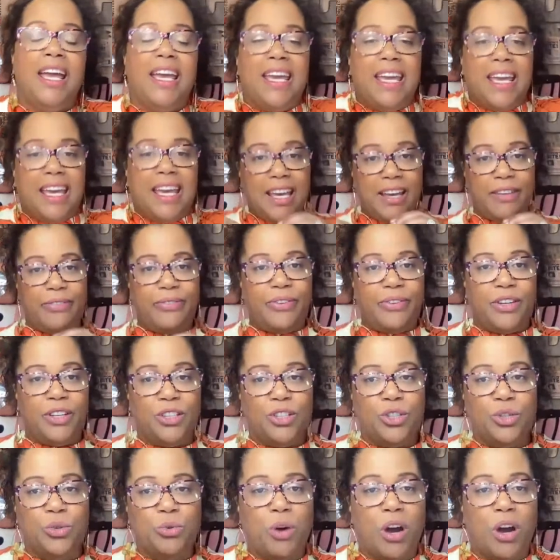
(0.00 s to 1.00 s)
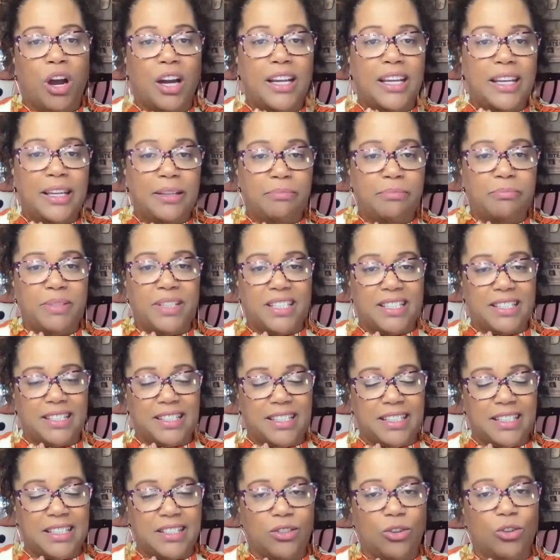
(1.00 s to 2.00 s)
if you are in
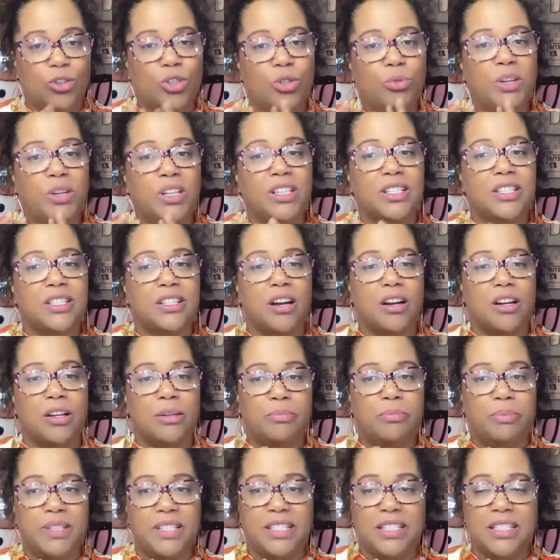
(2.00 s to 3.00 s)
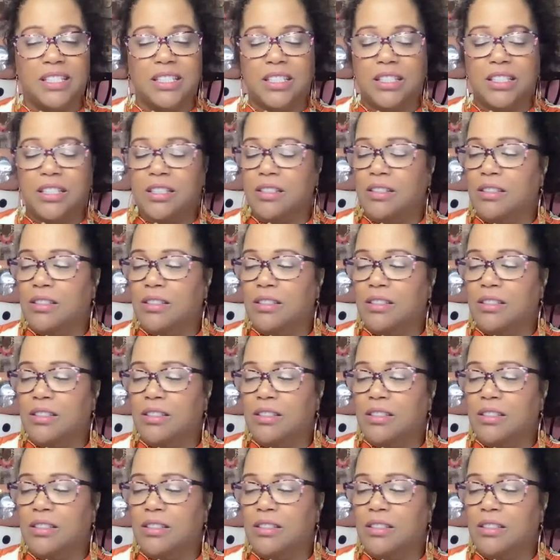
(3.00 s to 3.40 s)
business or you want to start a business